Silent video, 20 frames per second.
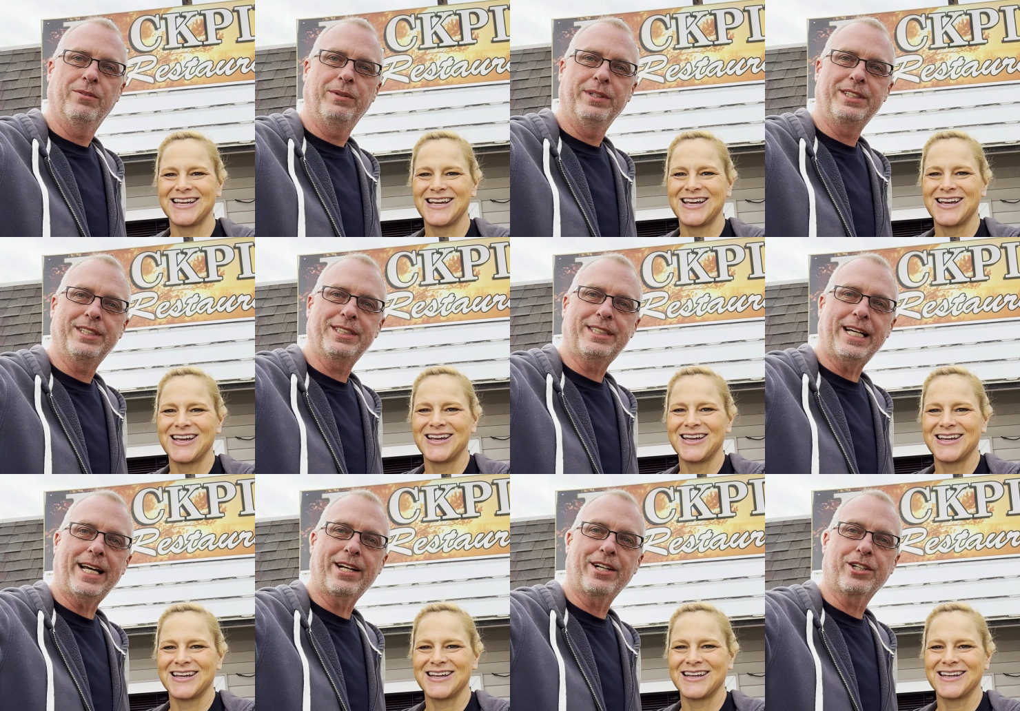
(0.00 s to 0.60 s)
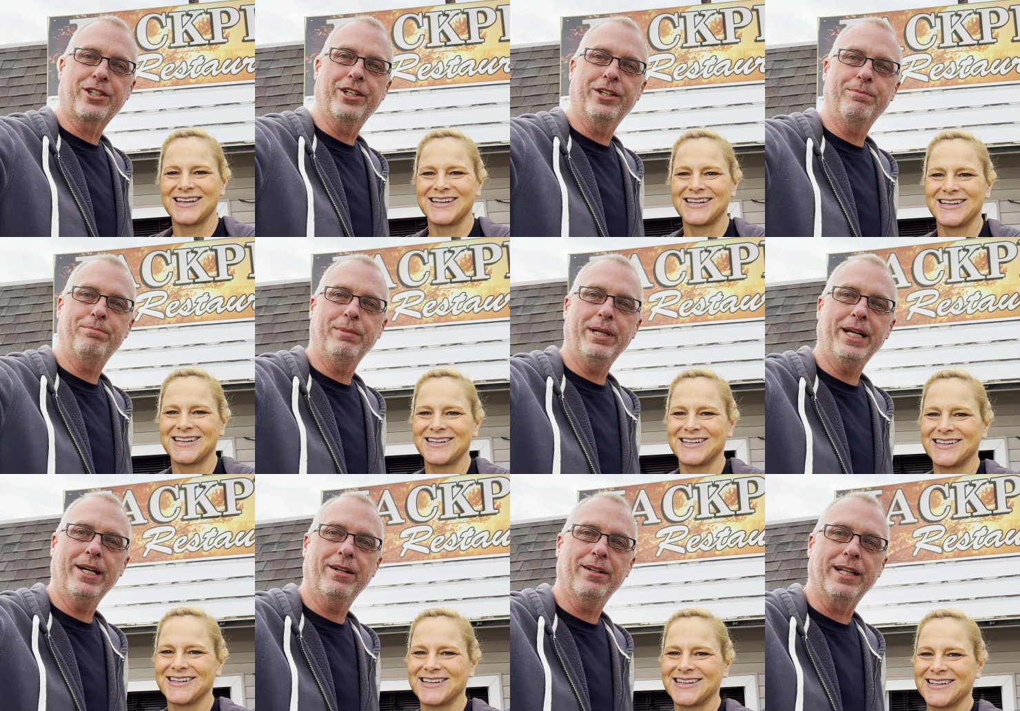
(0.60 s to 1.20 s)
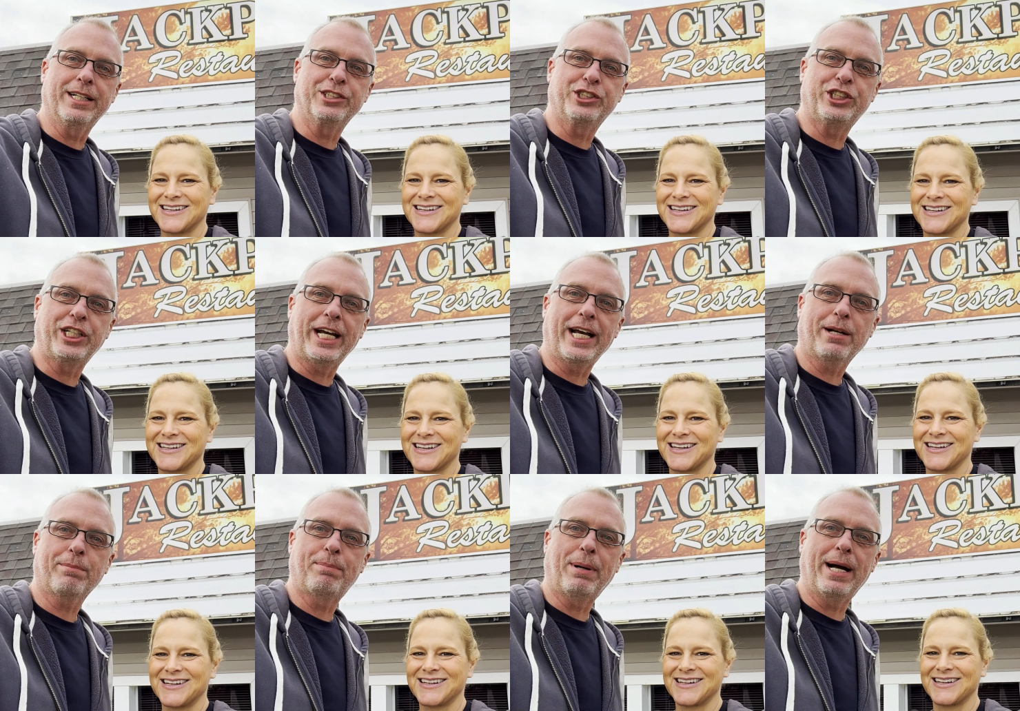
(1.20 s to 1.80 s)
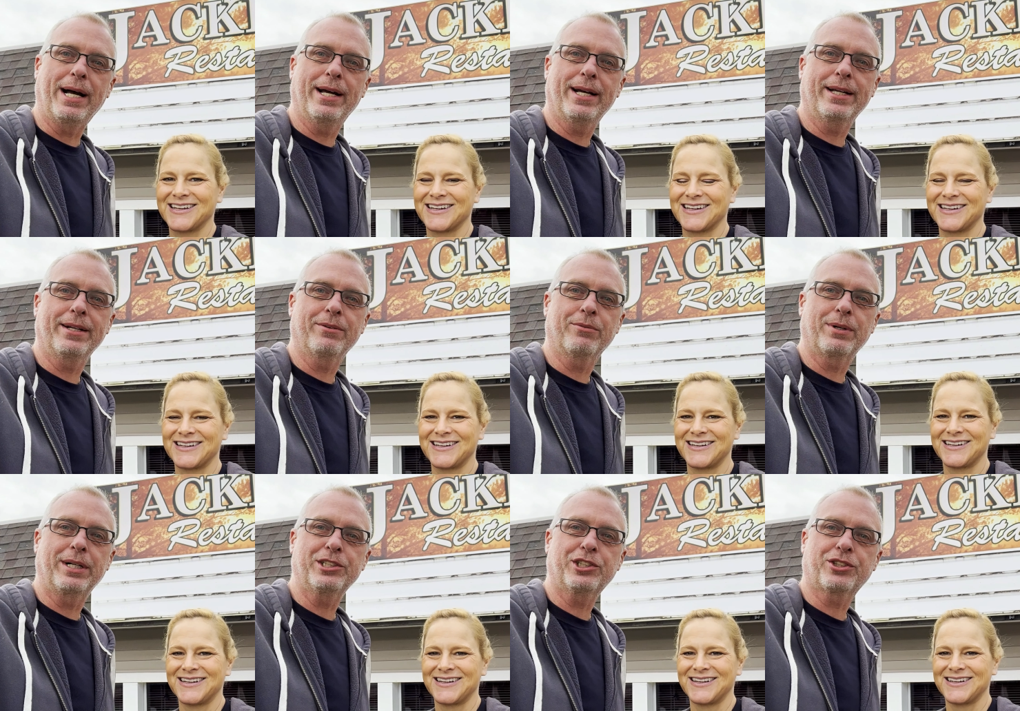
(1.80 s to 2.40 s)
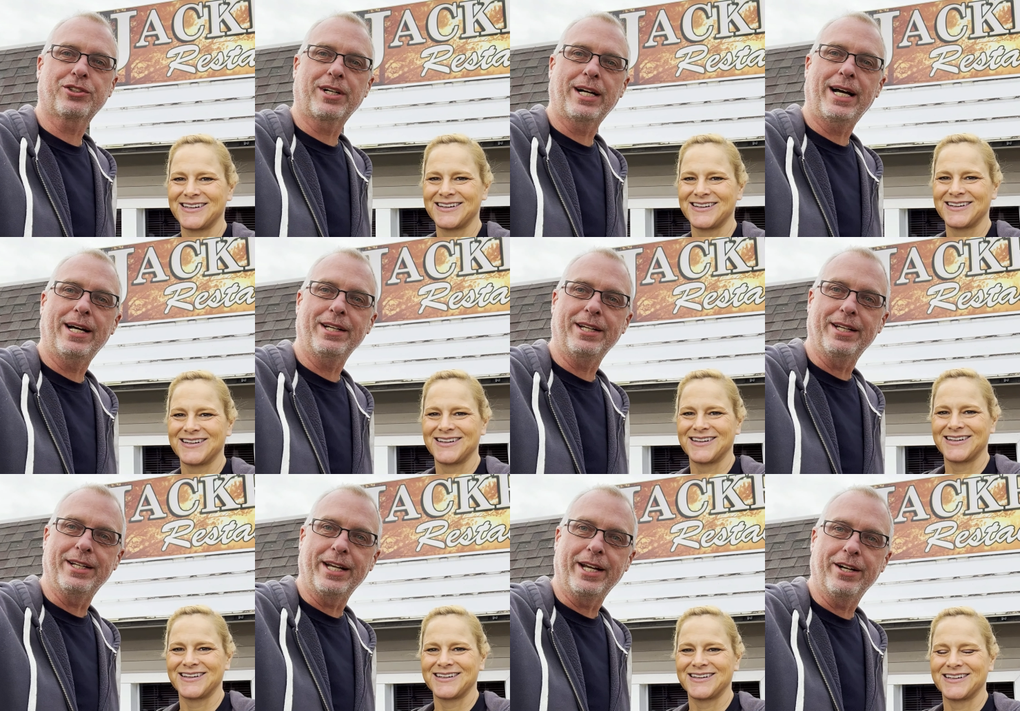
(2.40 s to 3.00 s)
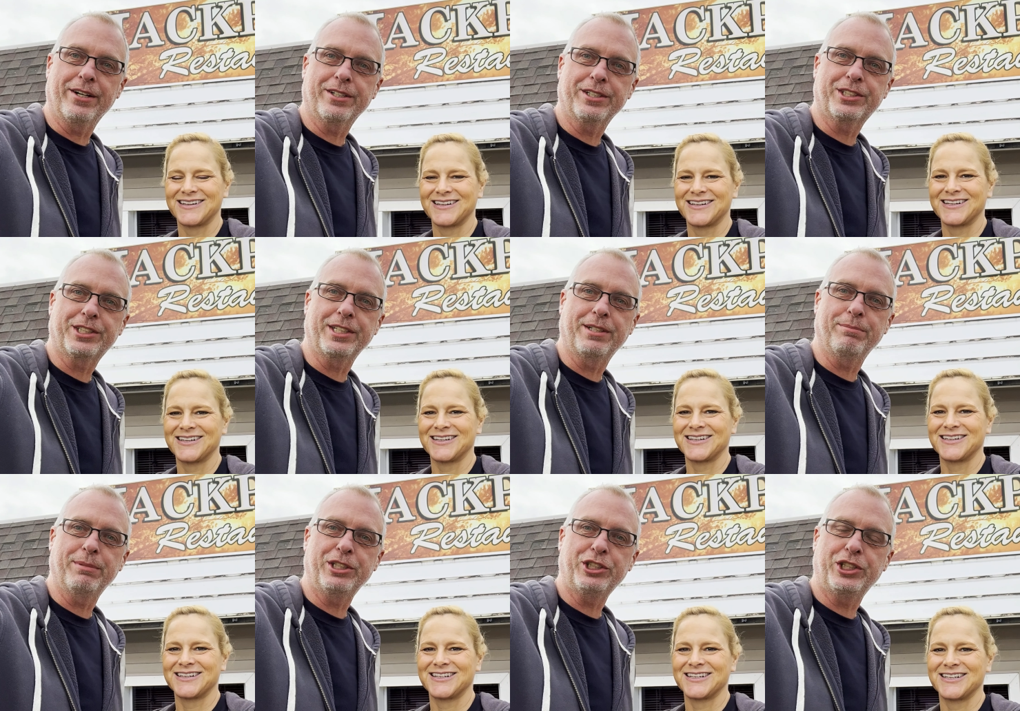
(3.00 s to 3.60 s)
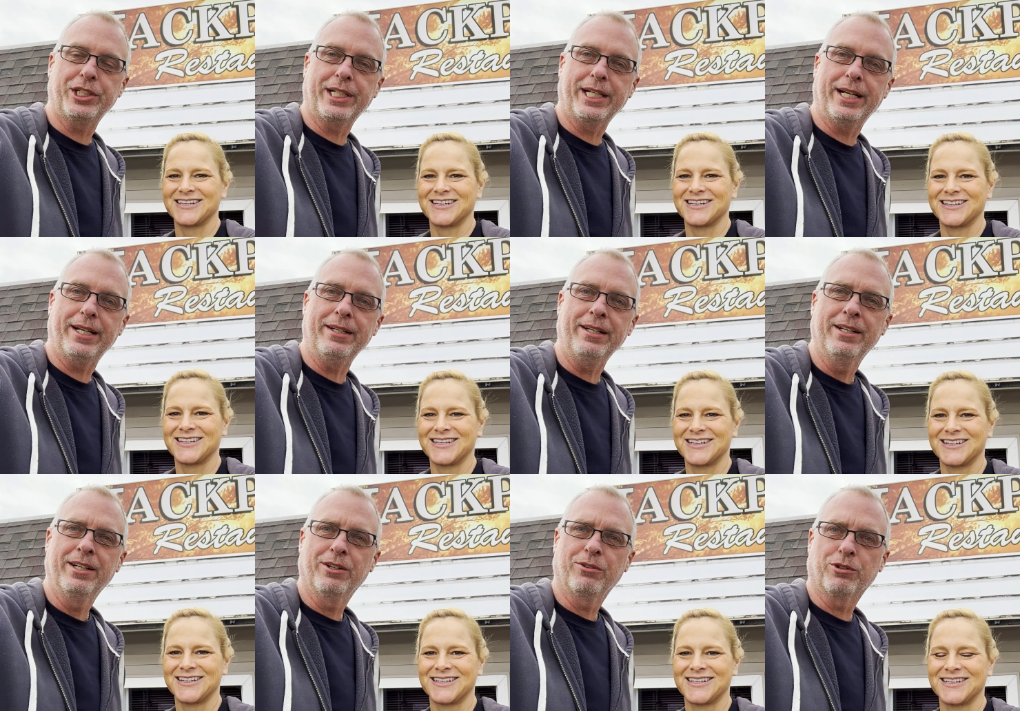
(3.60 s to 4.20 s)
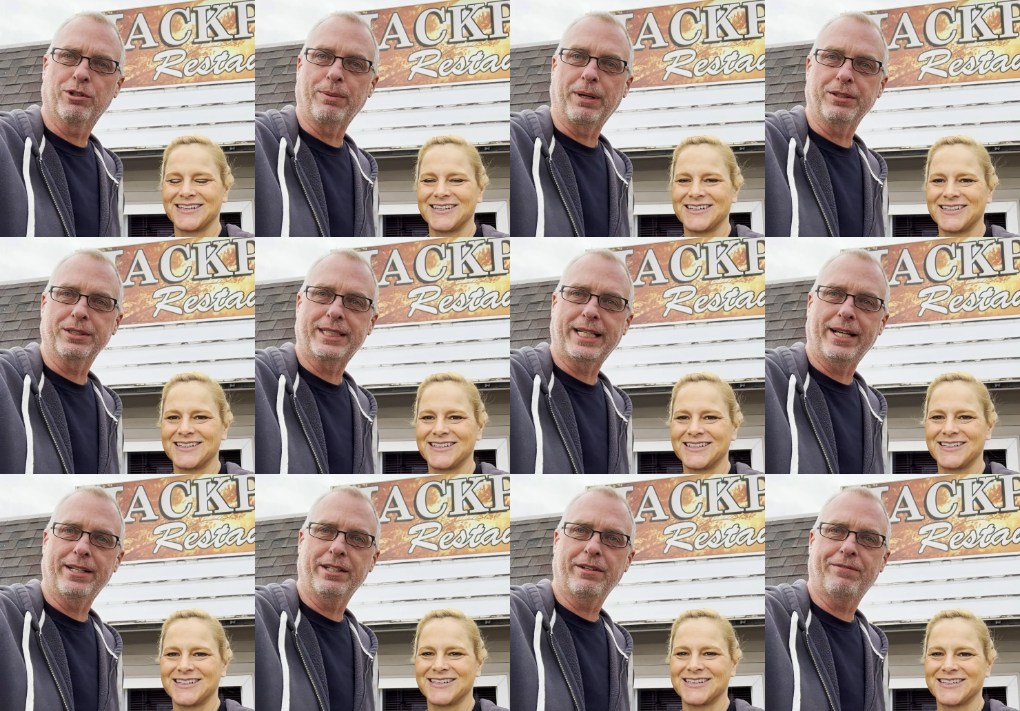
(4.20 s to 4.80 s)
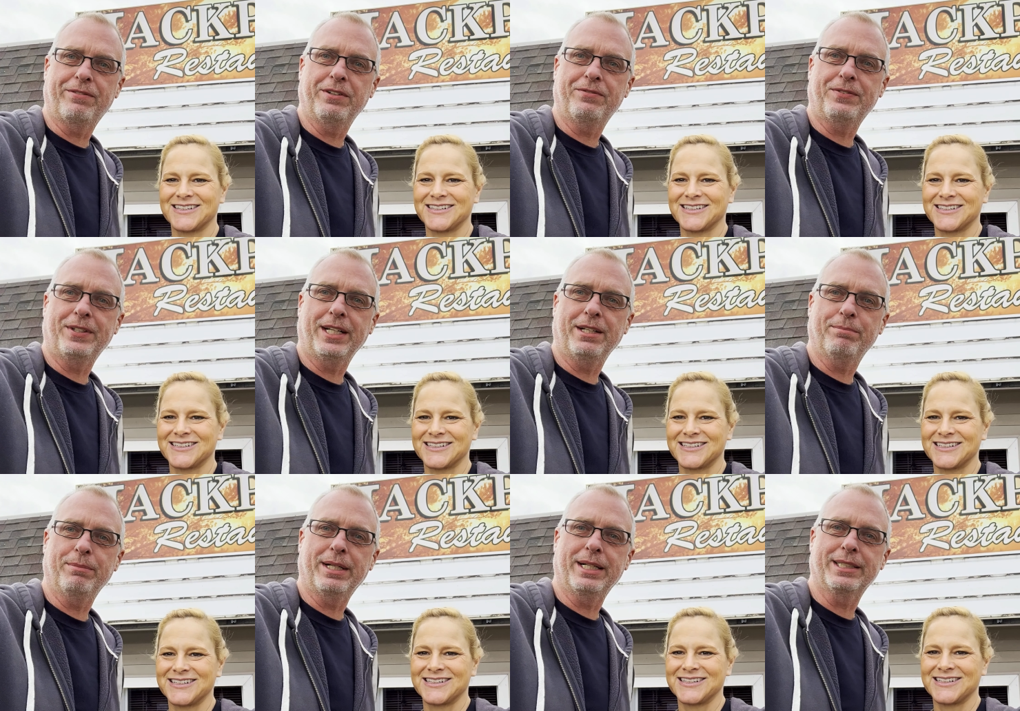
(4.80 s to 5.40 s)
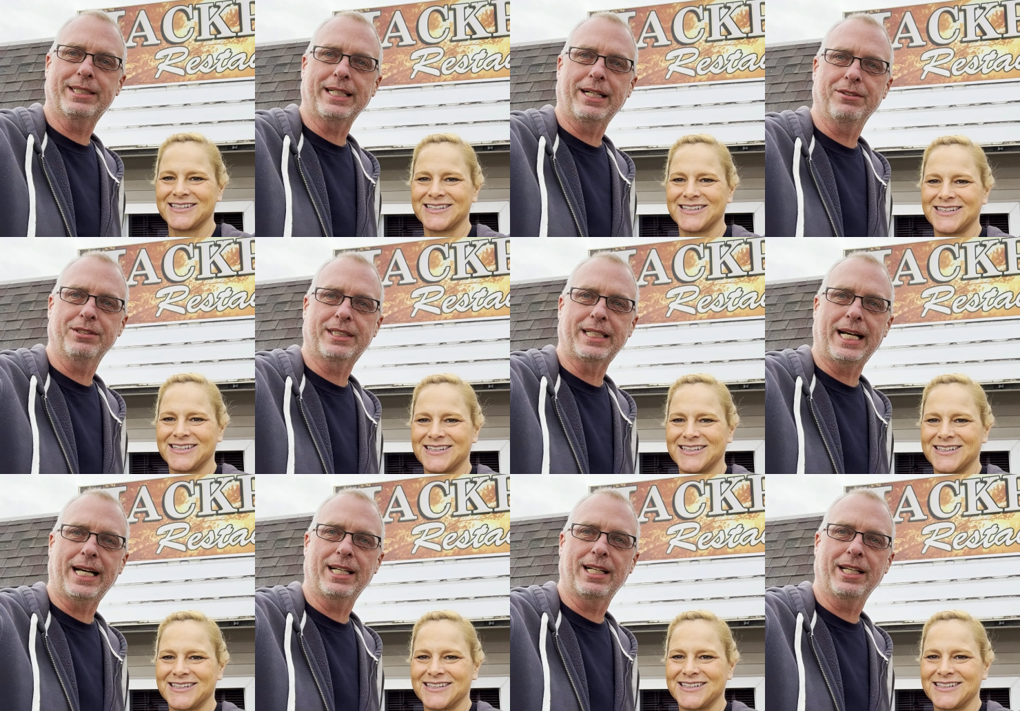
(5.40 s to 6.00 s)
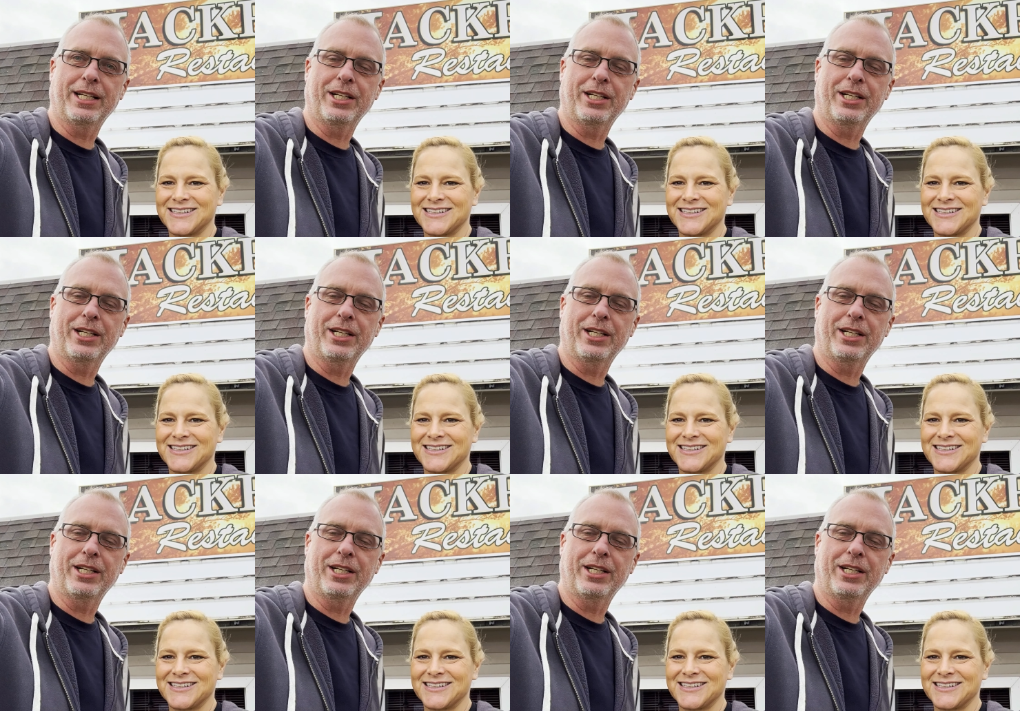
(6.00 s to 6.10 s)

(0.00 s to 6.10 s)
Speaker 1: We just had a good meal at Jack Pine Restaurant in Harrison, Michigan. We're about 10 to 15 minutes outside of